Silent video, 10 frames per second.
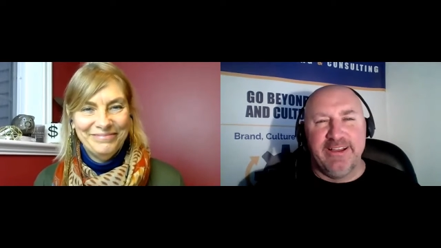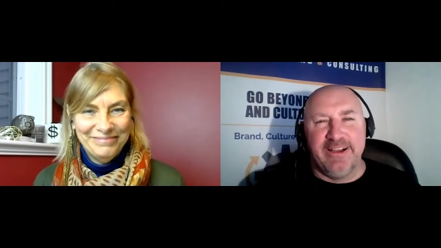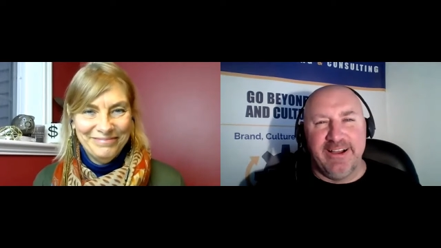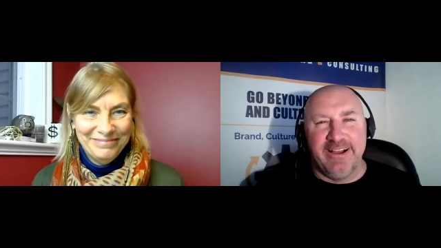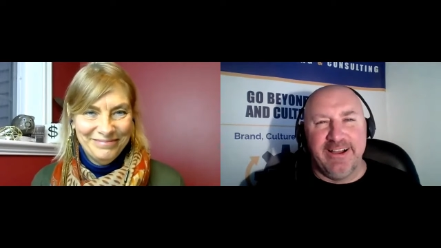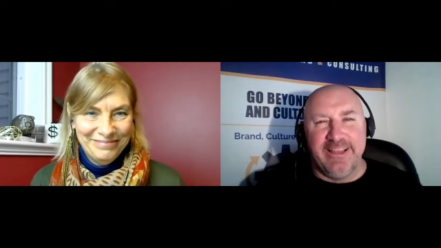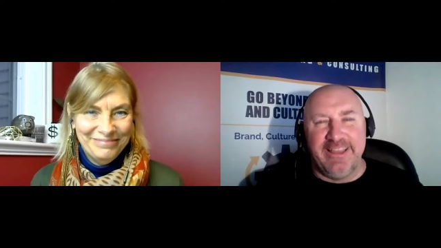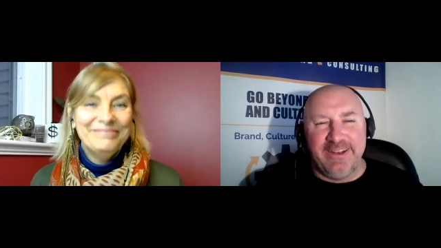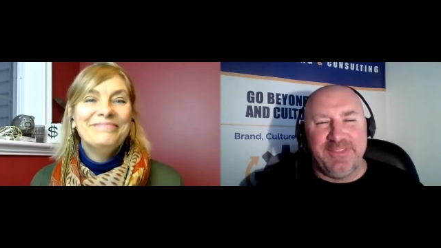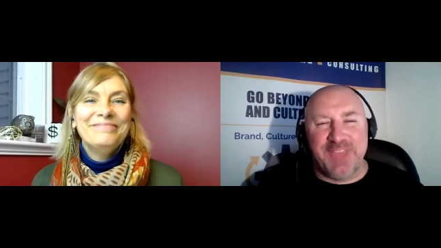Speaker 1: Uh,
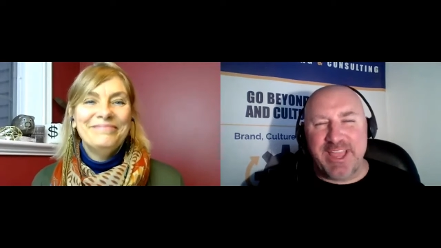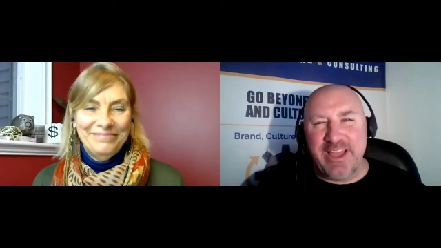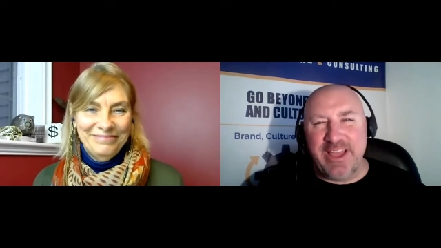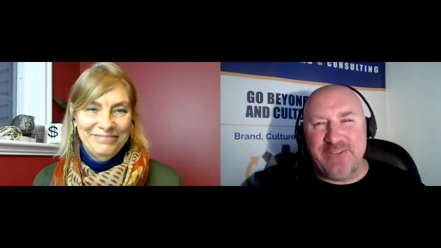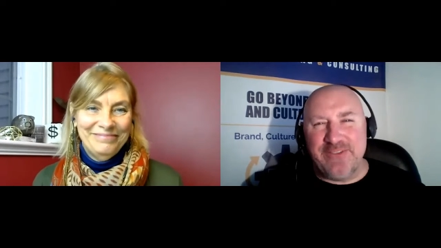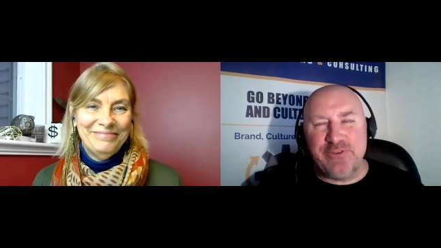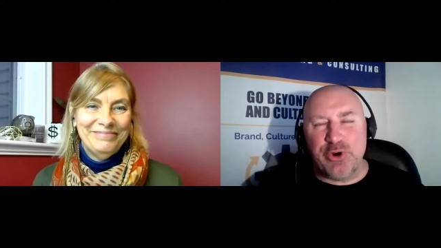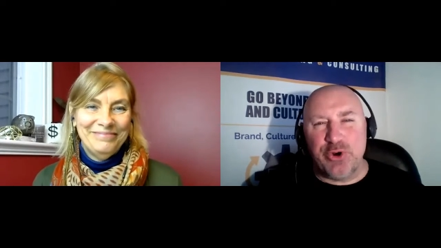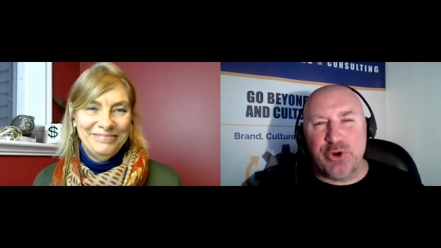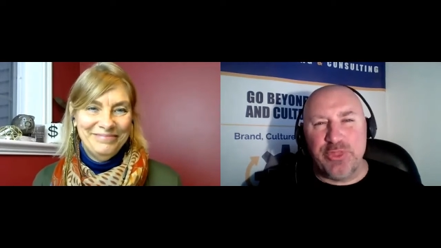I don't think I've
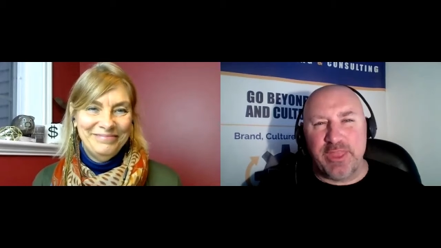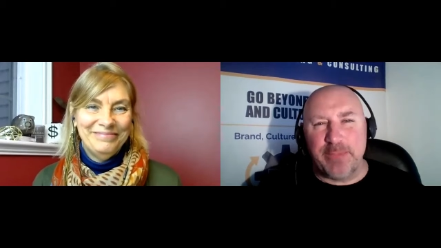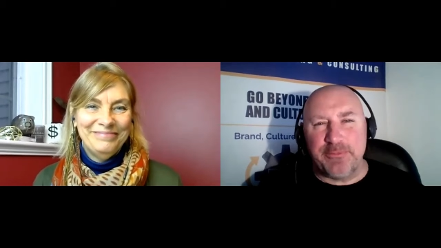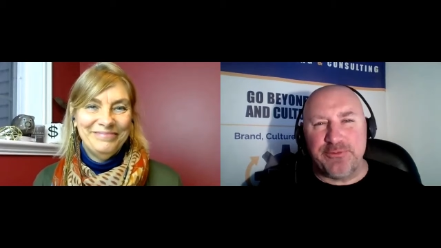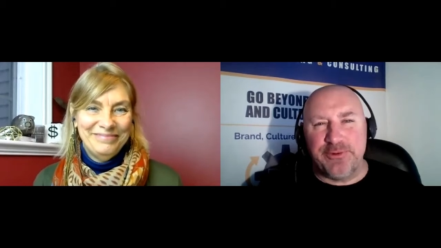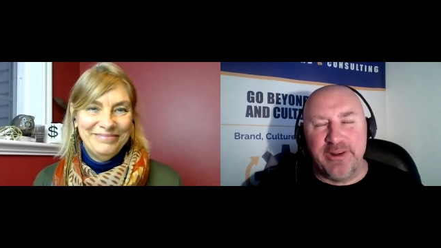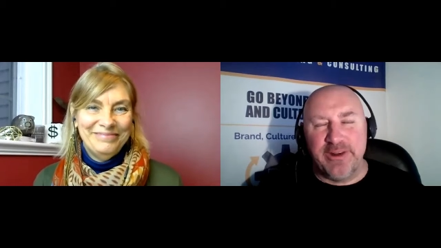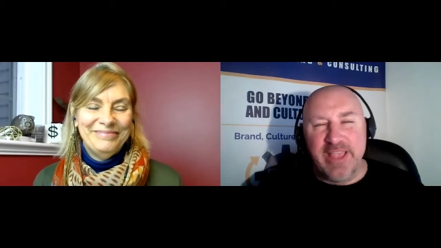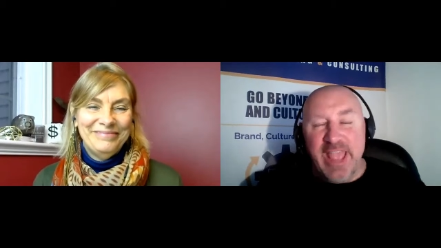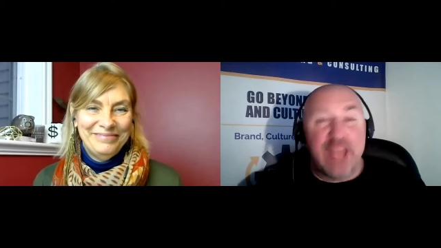ever heard that before.
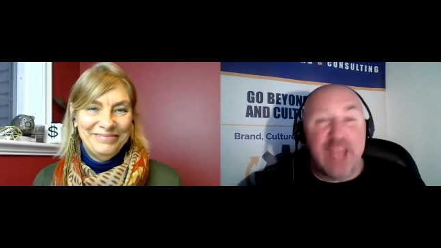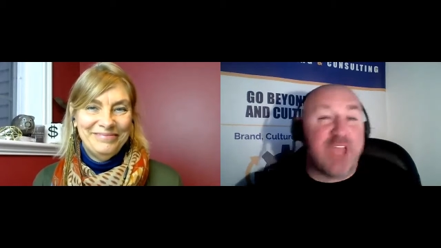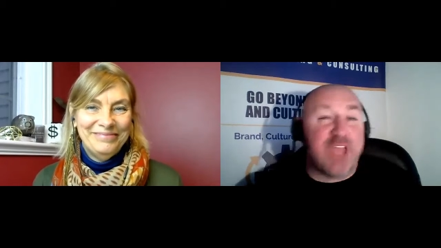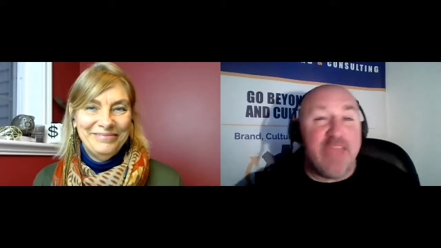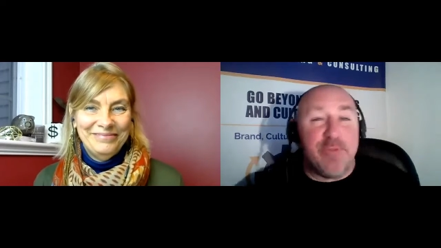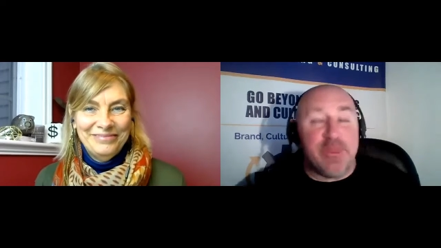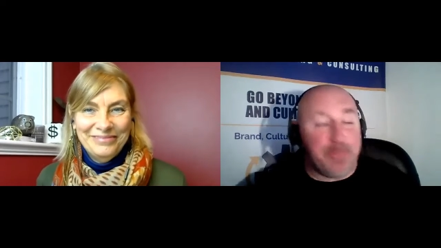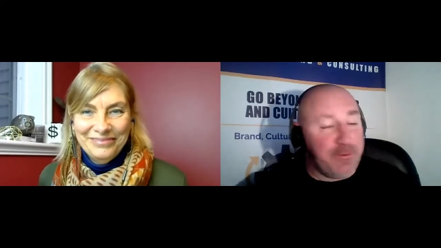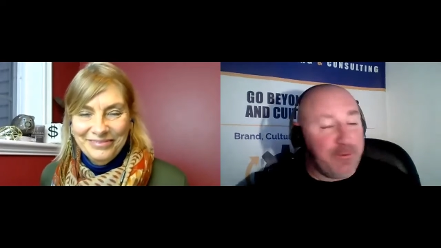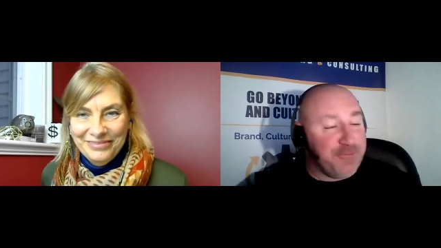And you gave me the
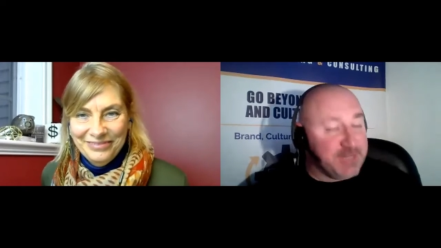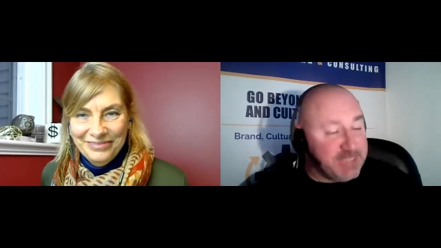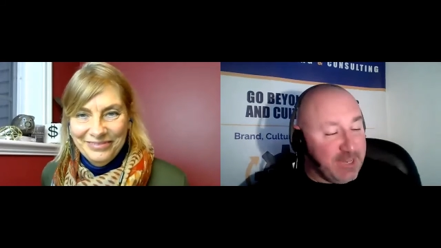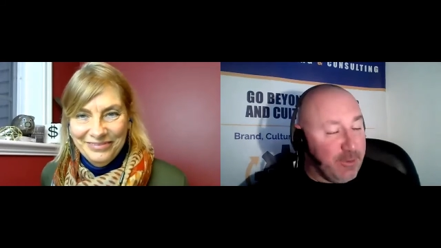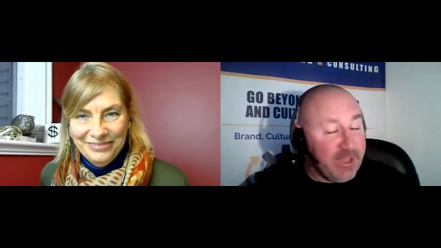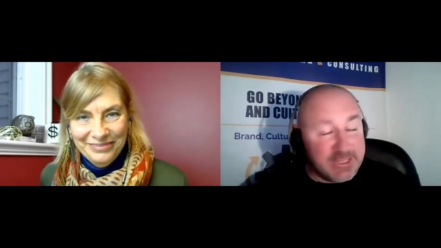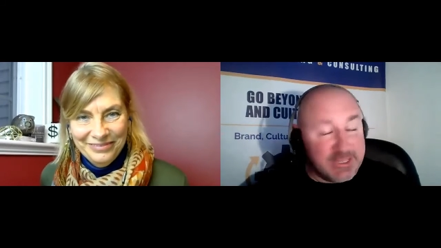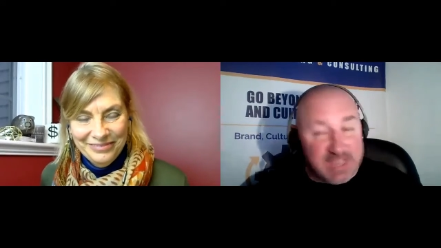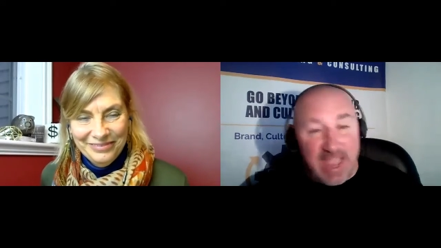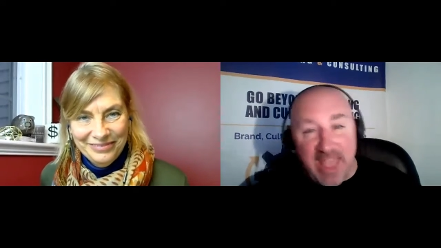perfect segue
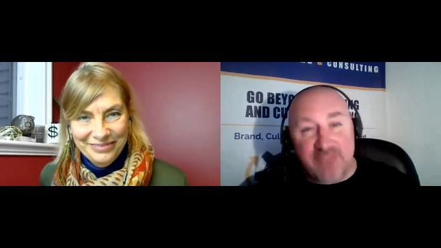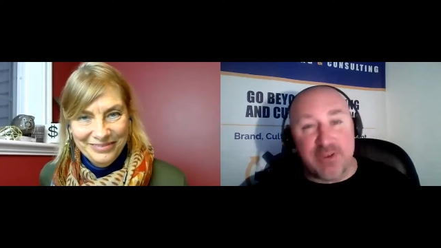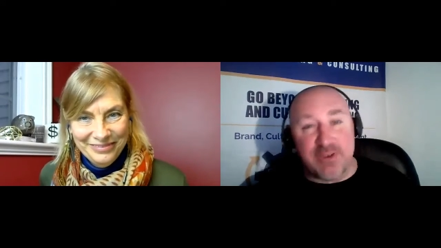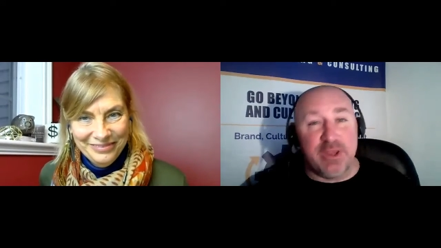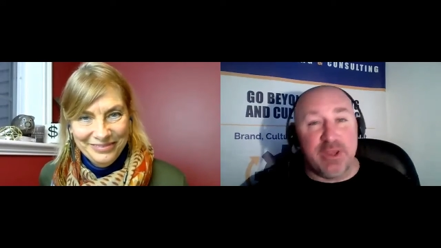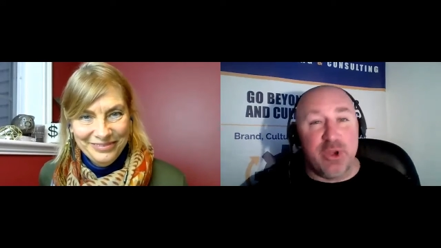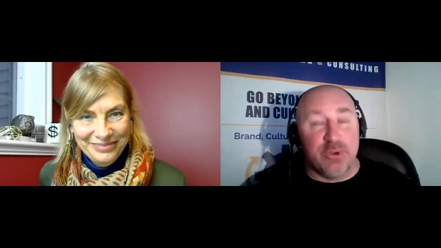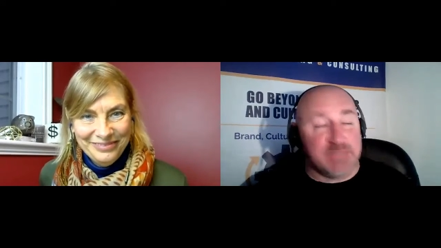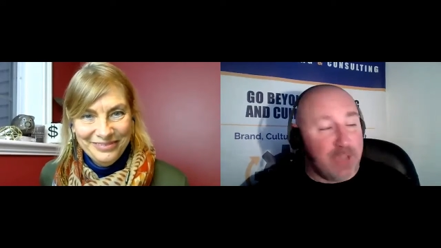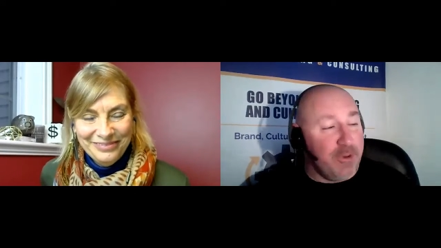because I have it in my
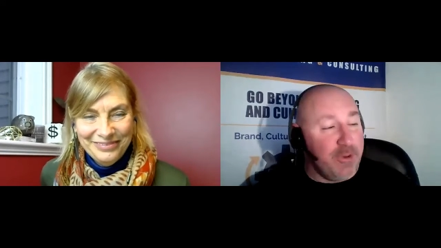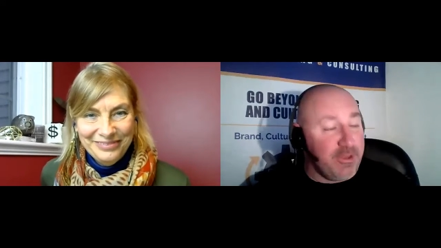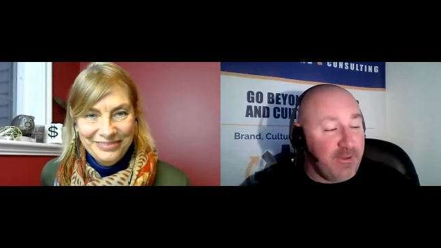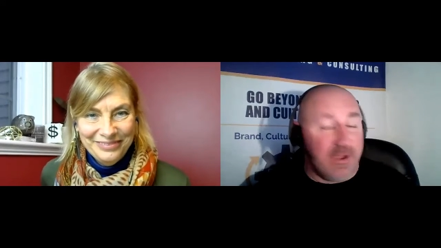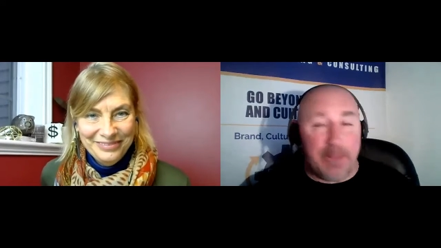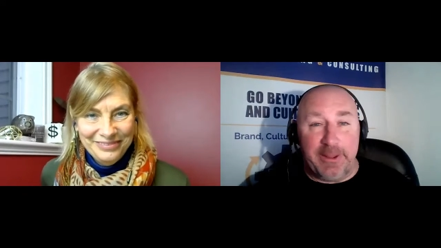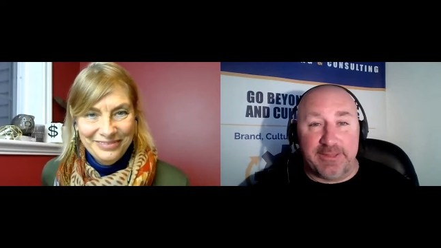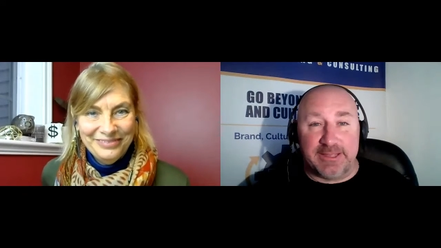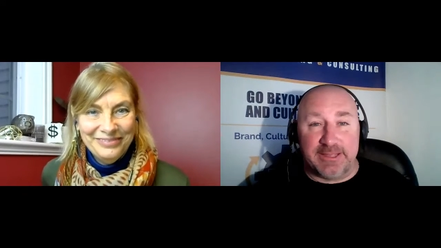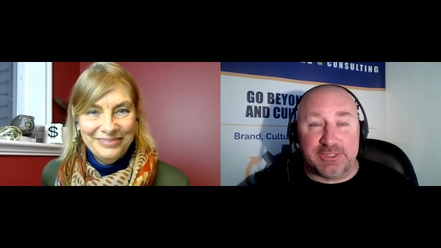notes. I want to talk
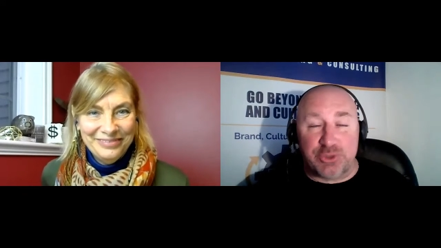about this